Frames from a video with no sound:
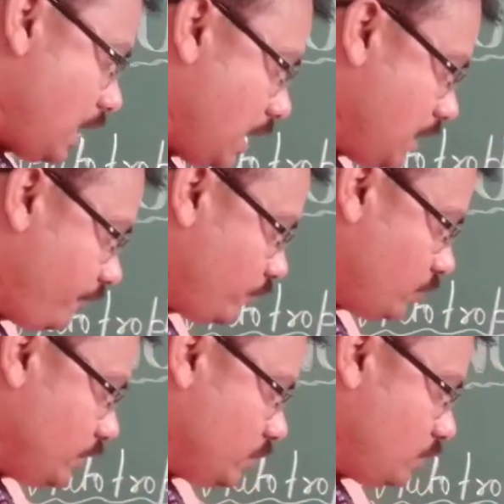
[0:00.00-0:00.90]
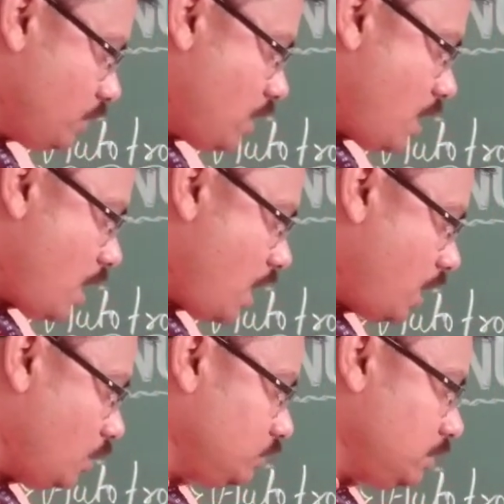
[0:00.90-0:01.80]
I have told you
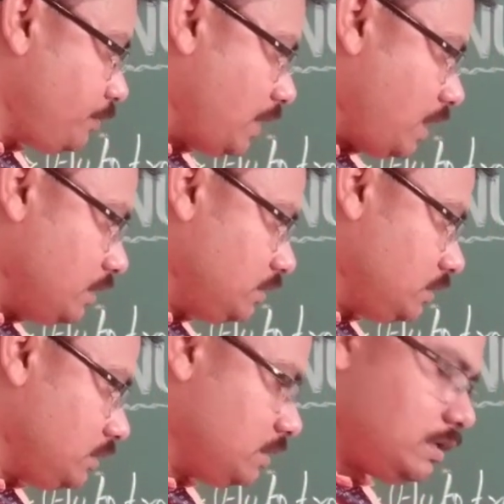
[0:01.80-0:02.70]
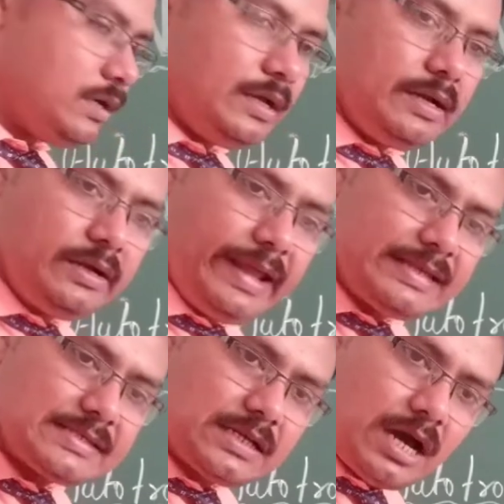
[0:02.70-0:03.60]
how the plant
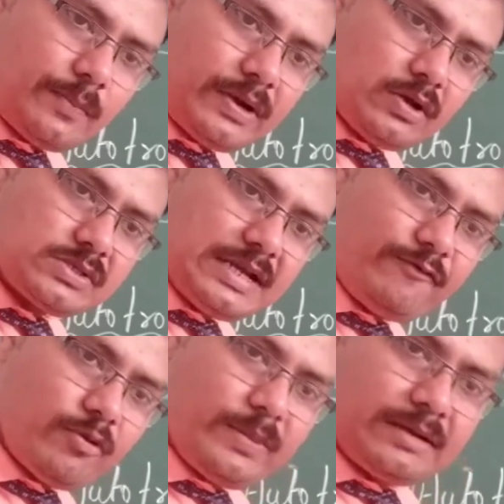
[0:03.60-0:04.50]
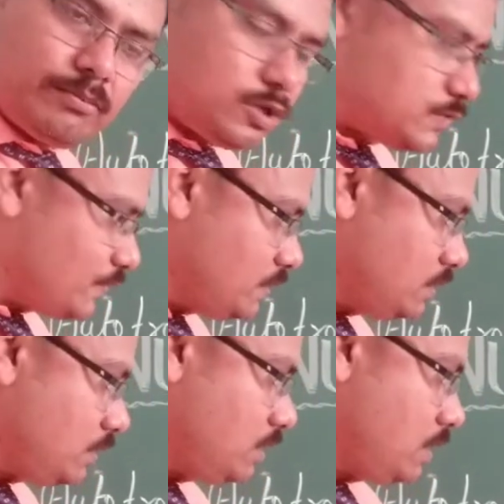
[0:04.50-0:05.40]
takes carbon dioxide from the
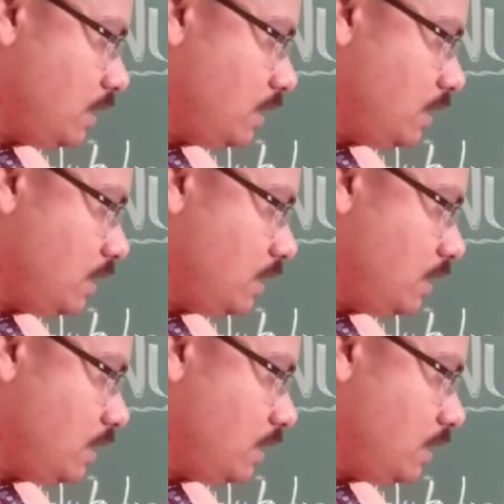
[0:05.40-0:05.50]
atmosphere,